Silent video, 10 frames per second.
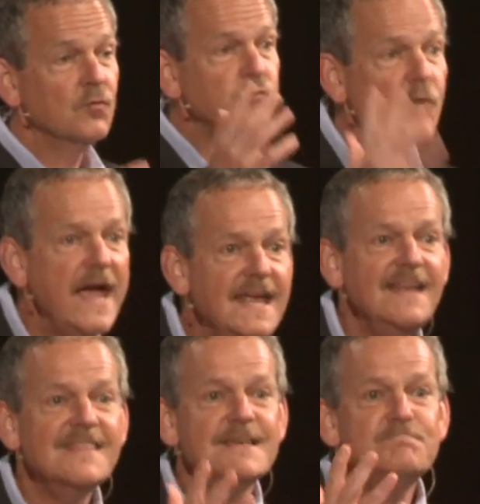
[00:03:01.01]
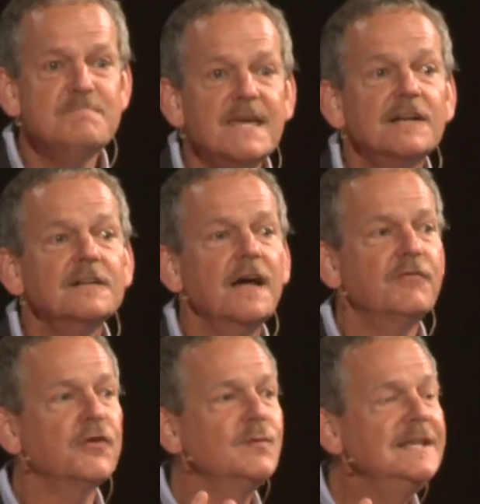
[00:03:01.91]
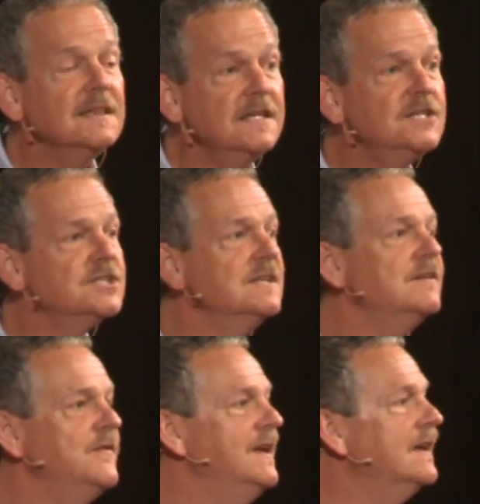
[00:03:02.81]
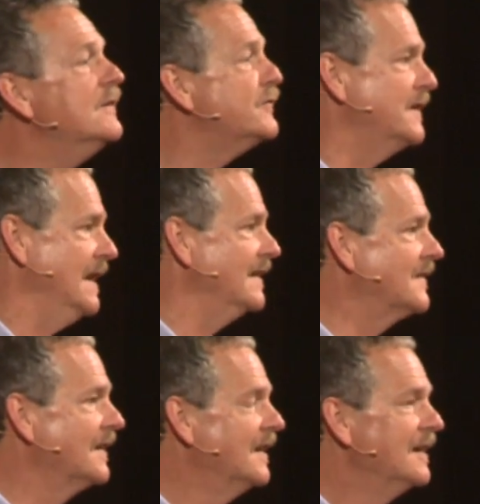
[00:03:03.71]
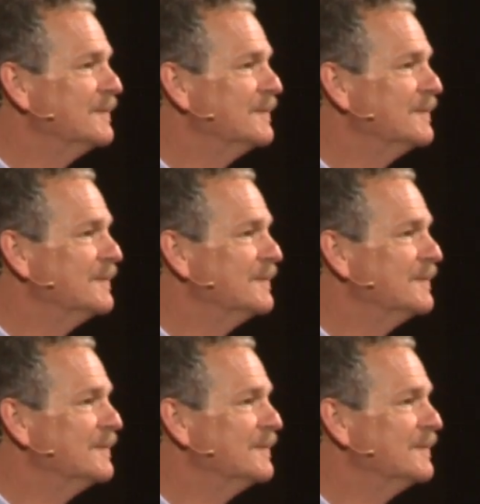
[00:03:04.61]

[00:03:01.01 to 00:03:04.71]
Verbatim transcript: Right in the middle of the religion of the infinite